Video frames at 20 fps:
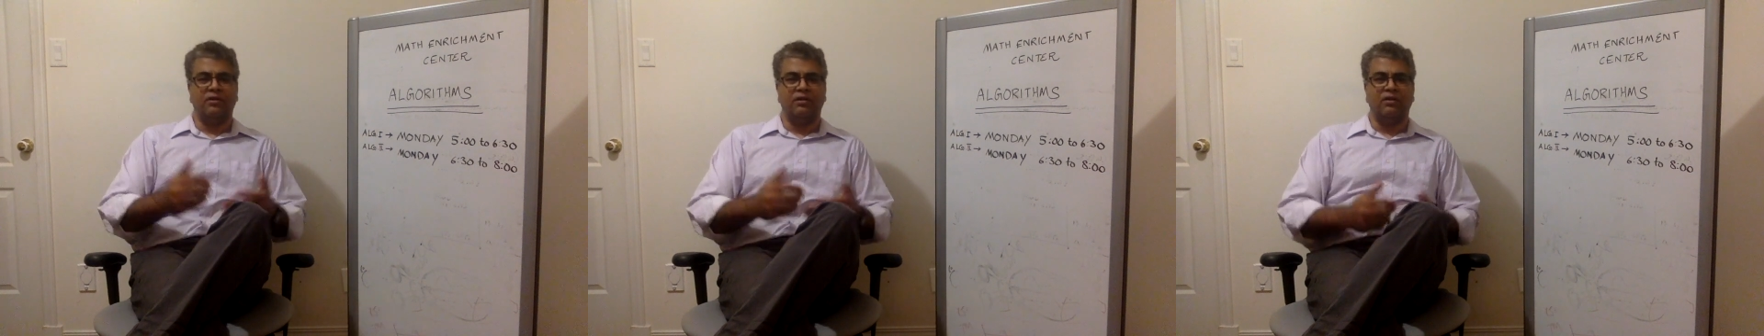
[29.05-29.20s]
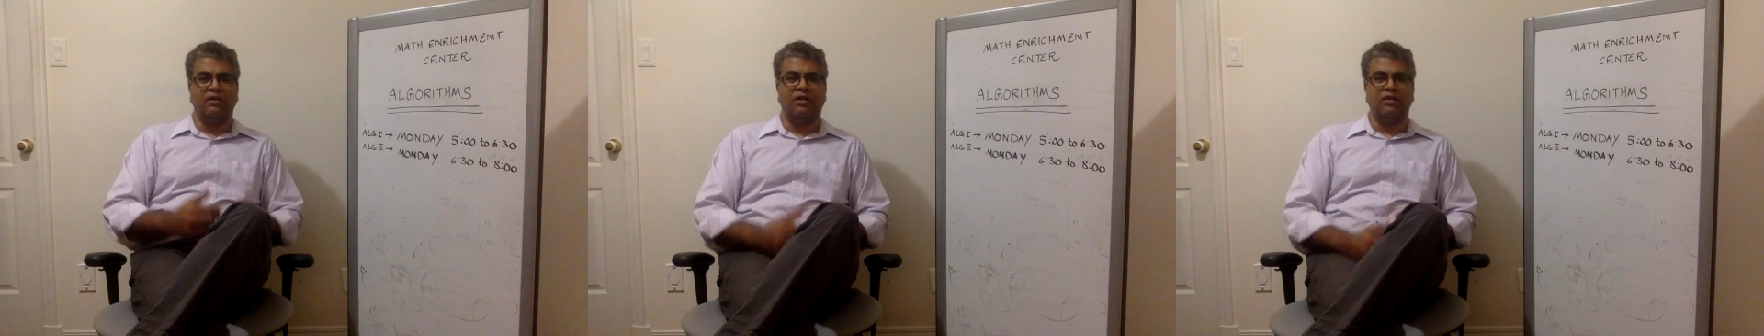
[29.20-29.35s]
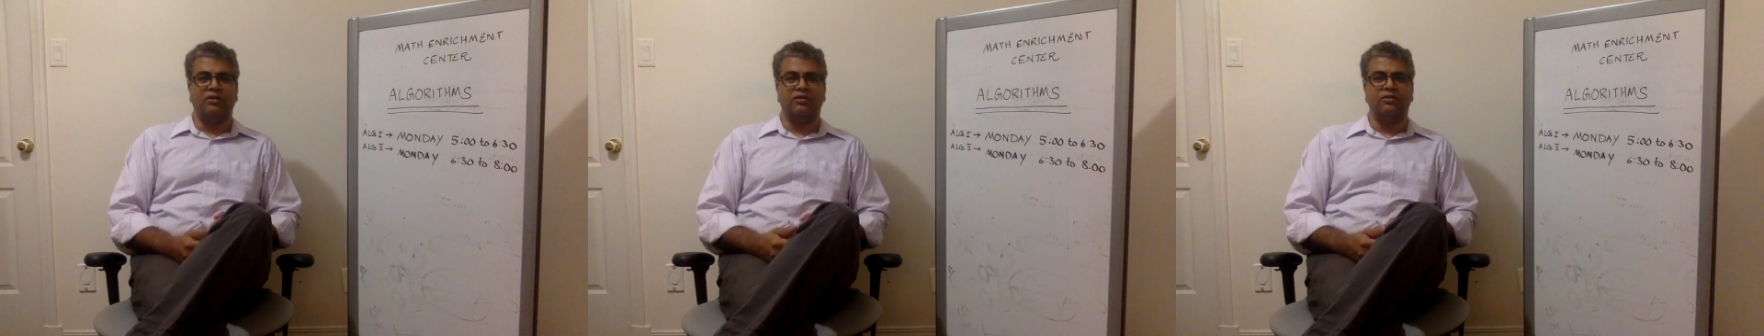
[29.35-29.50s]

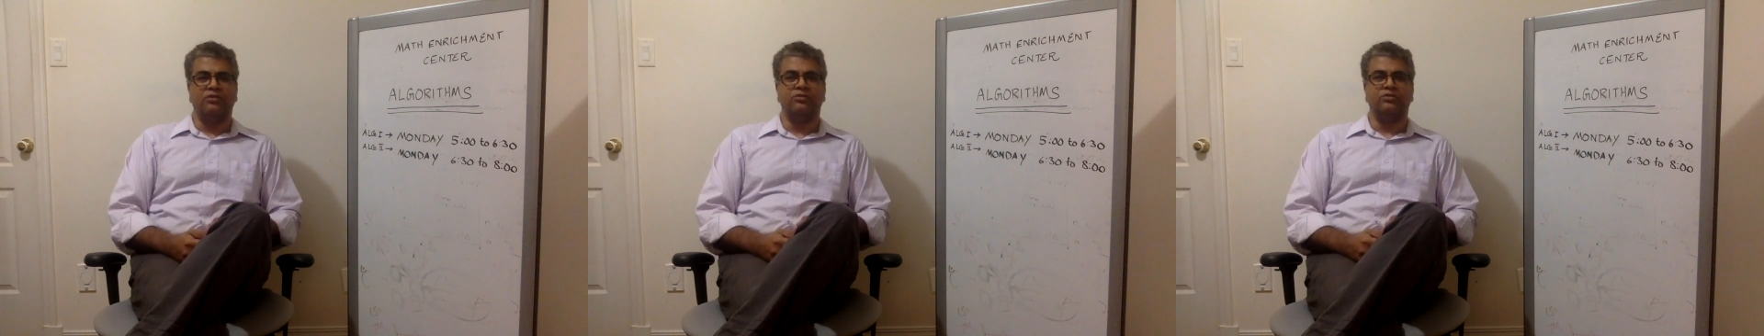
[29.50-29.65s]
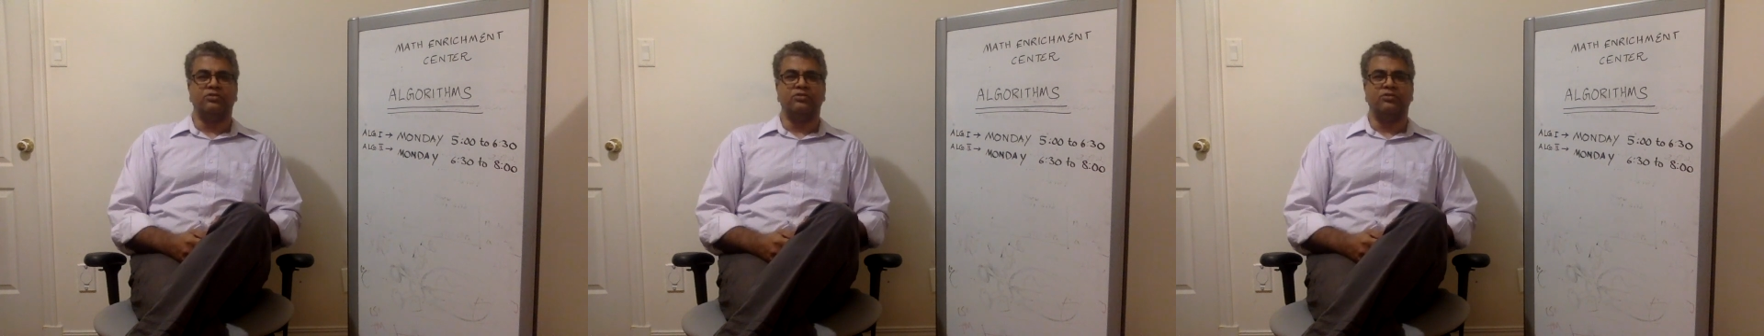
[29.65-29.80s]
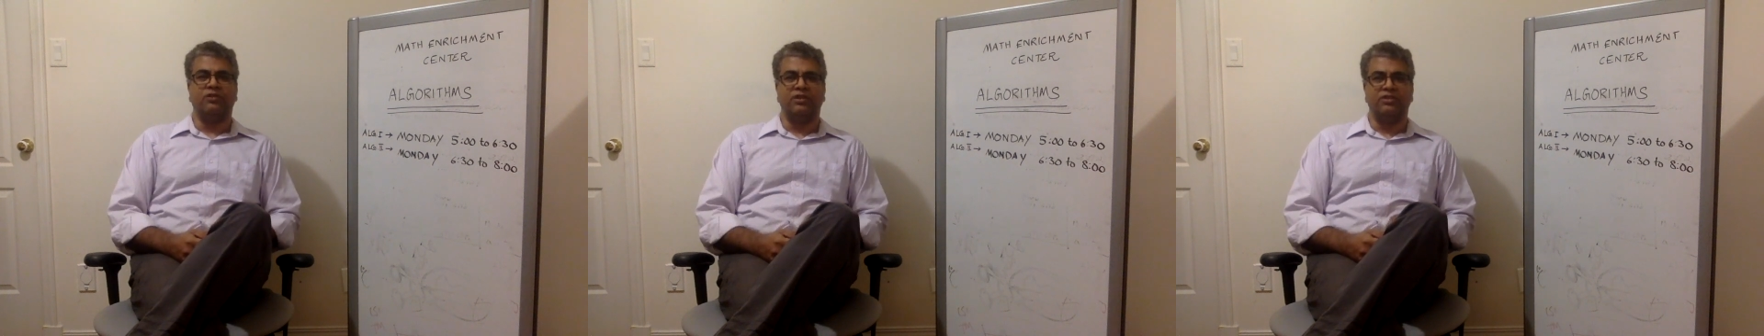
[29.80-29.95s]
got
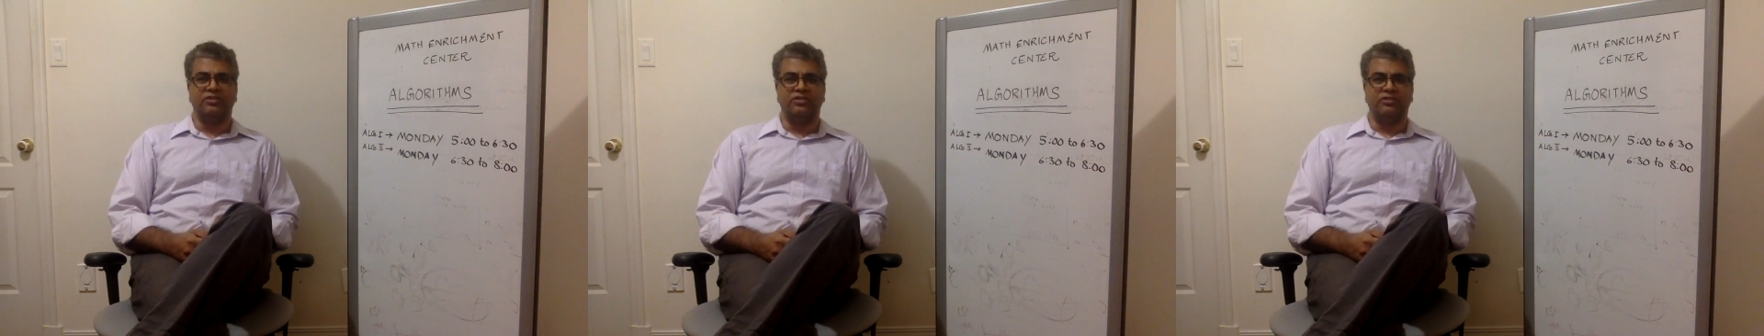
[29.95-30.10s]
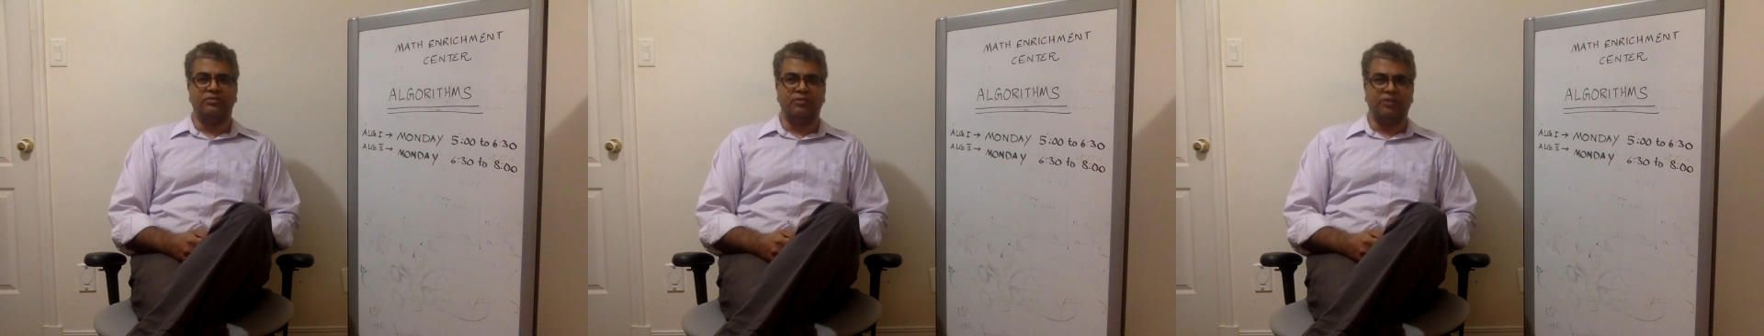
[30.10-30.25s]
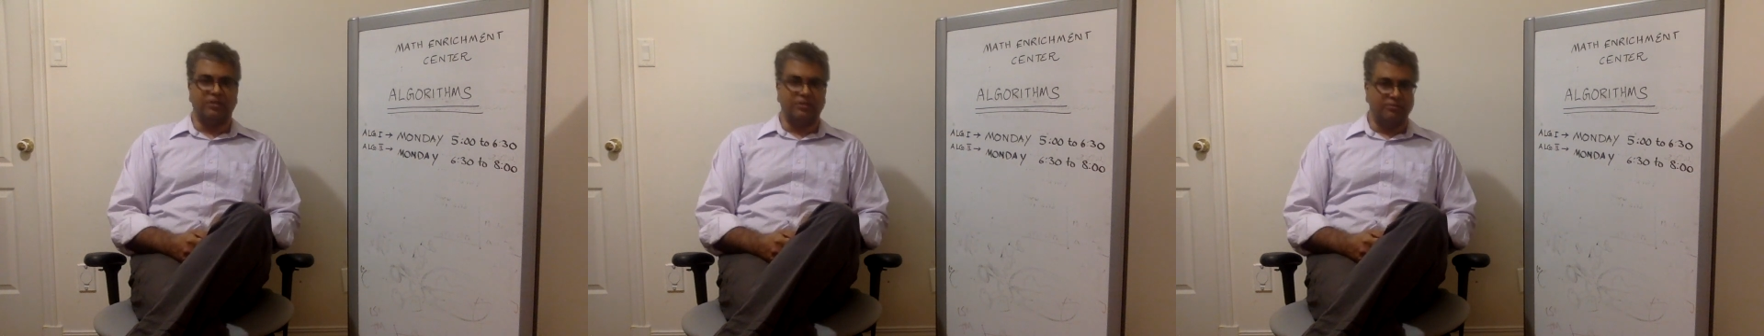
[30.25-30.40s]
used to
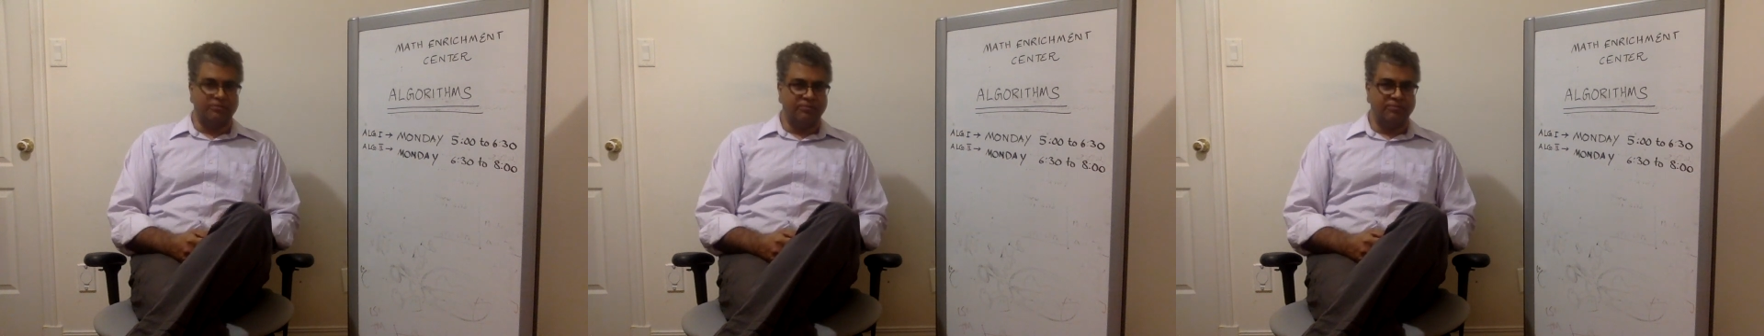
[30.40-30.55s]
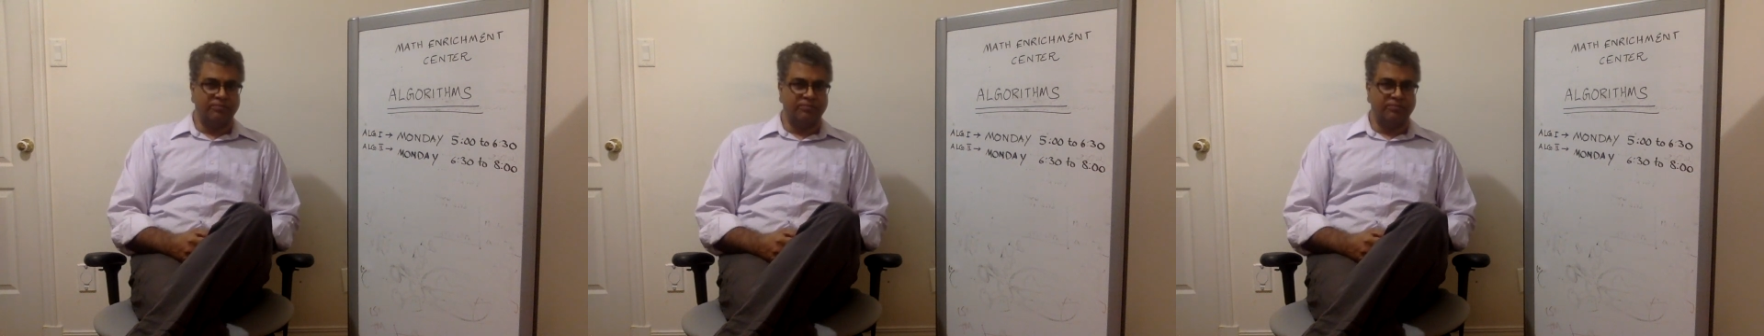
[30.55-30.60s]
algebra